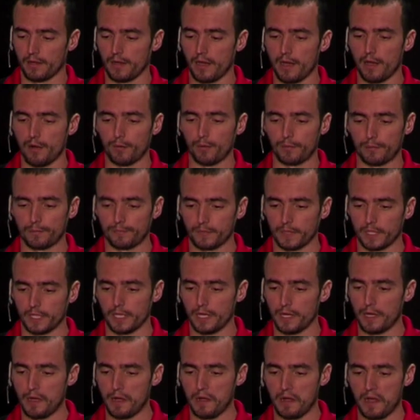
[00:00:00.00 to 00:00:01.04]
Now,
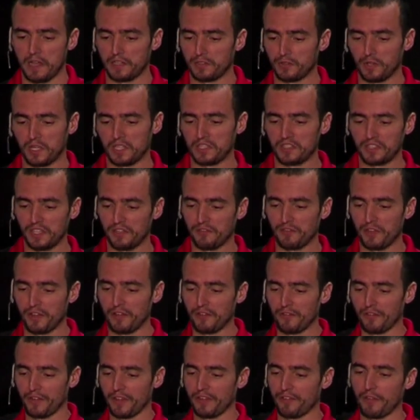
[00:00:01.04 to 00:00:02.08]
uh, as you can see,
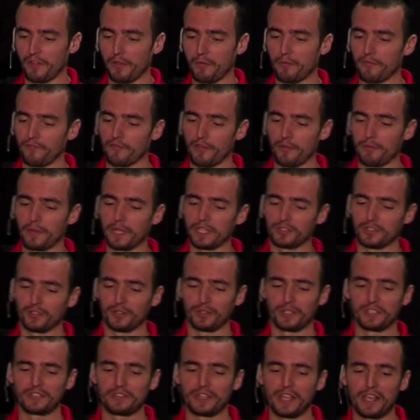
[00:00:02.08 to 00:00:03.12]
the, the, the
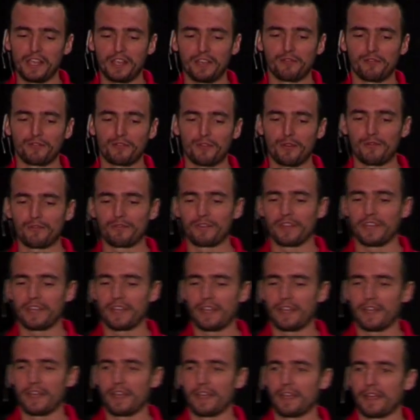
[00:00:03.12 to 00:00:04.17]
picture is taken from,
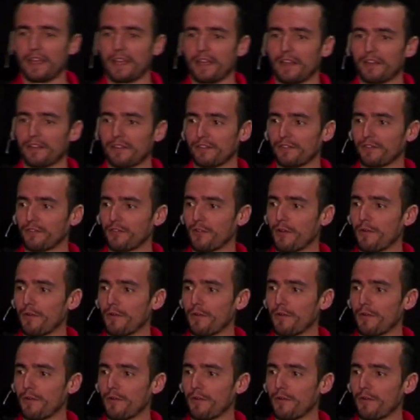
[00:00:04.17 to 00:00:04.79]
the,